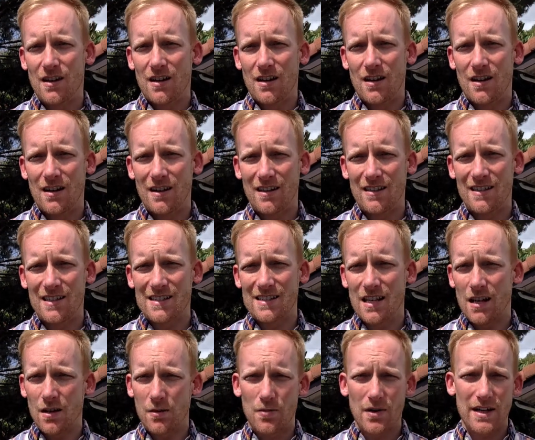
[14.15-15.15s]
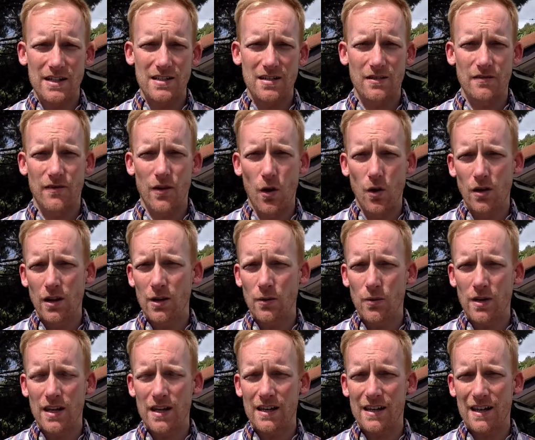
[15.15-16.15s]
the celebration of Holy
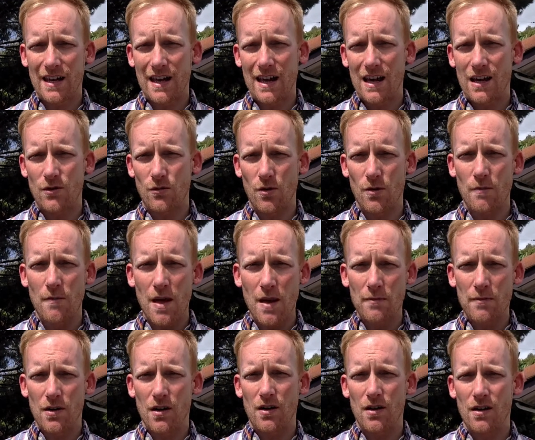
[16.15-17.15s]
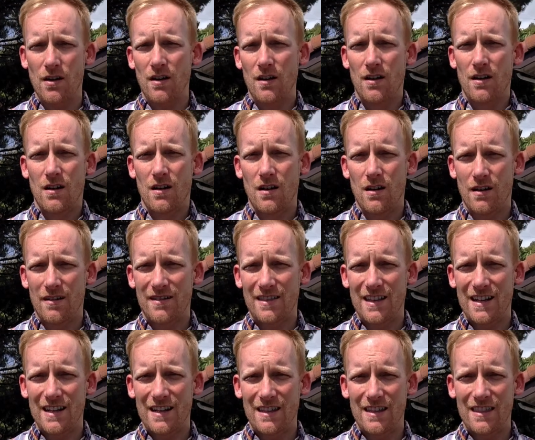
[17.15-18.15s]
Week and remember
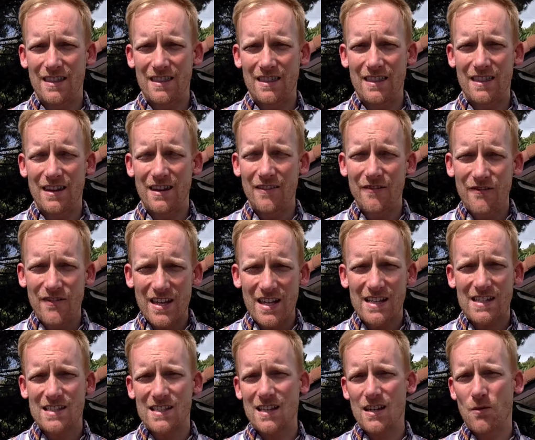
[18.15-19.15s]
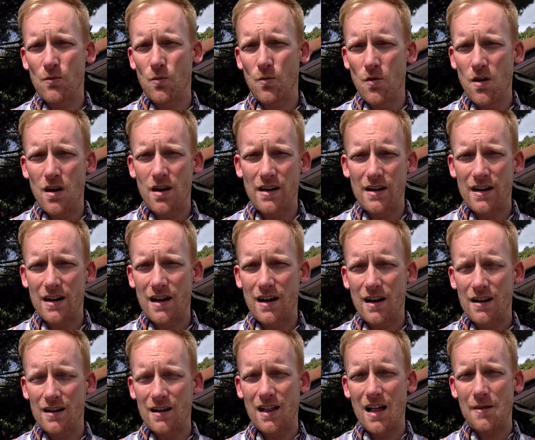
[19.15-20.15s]
the events that won
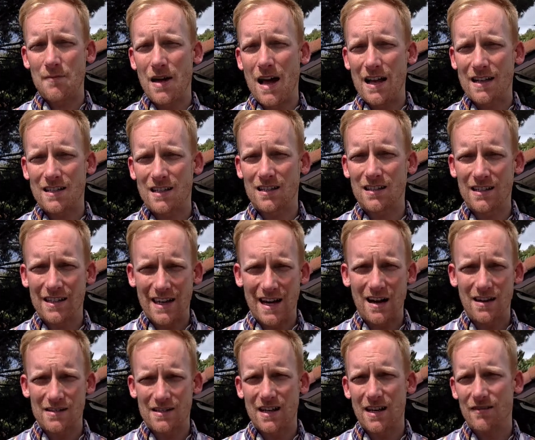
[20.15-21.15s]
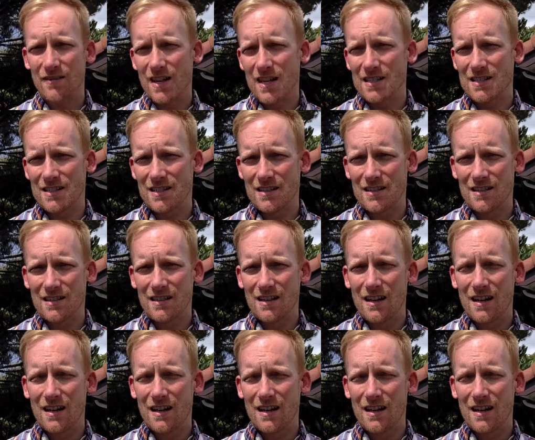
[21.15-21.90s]
climactically our salvation.